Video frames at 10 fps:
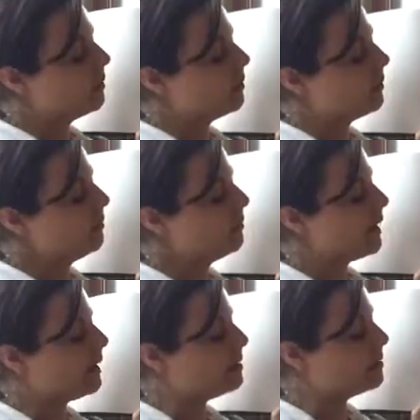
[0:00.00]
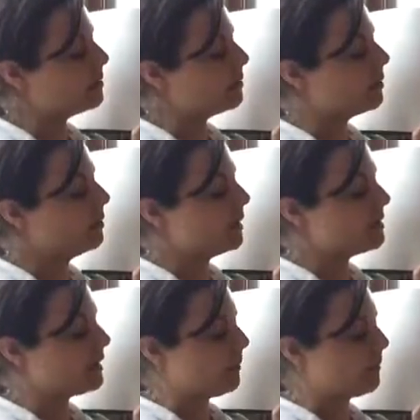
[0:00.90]
all the way to the
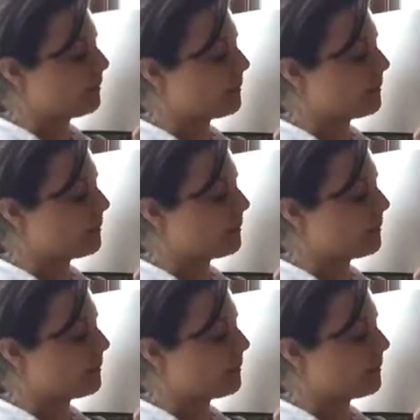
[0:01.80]
bottom.